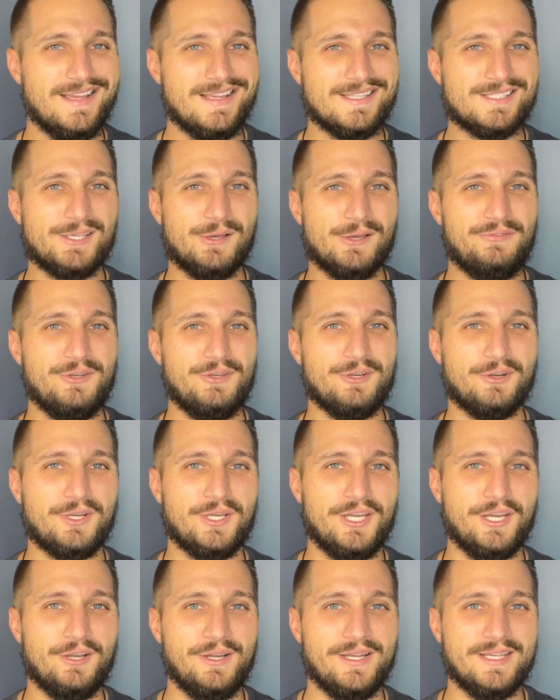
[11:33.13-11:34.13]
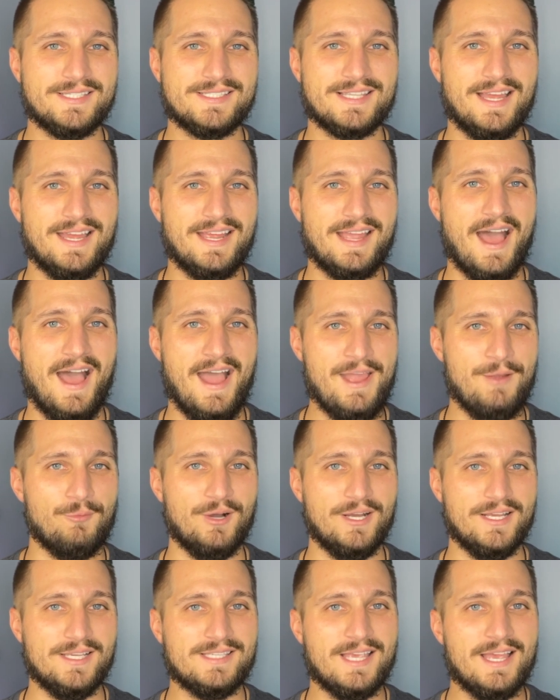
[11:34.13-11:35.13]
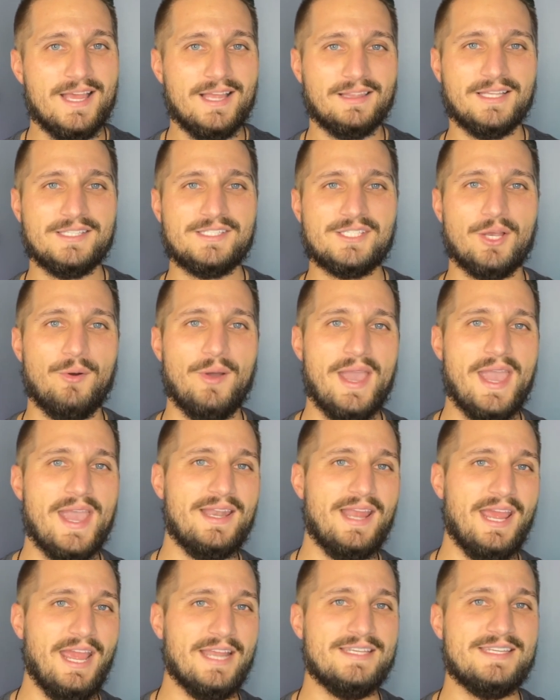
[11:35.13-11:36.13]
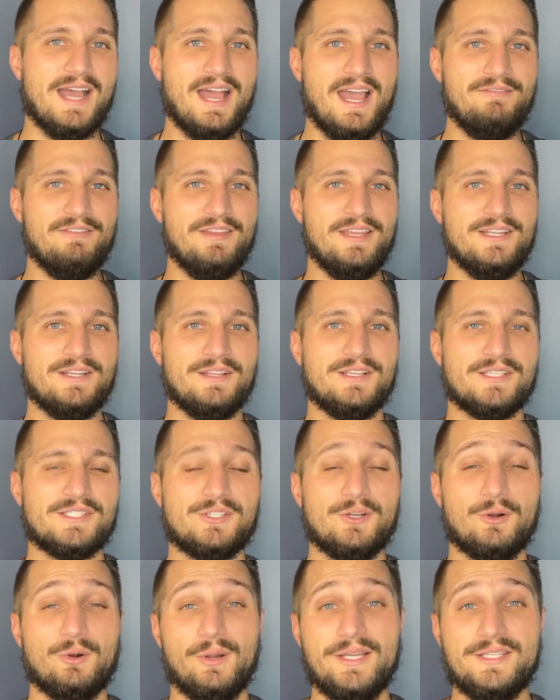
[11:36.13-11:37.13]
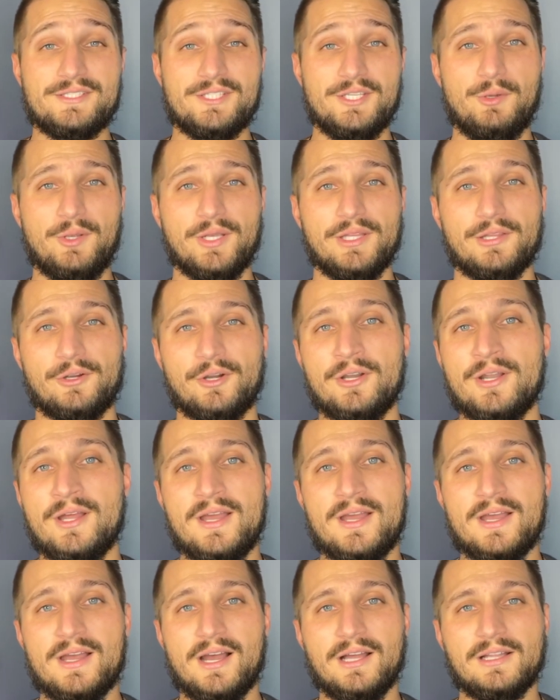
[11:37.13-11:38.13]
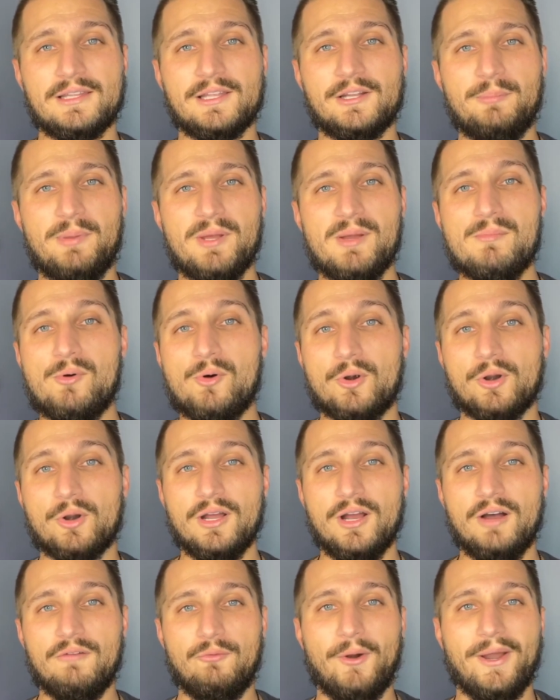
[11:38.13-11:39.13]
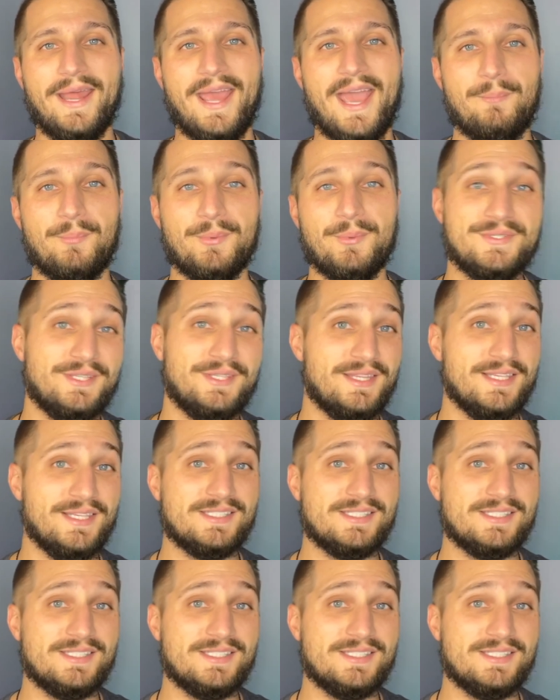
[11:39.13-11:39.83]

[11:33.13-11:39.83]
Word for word: So if you're curious like I was, let's go ahead and dive into the story so you can learn a little bit more of what happened to this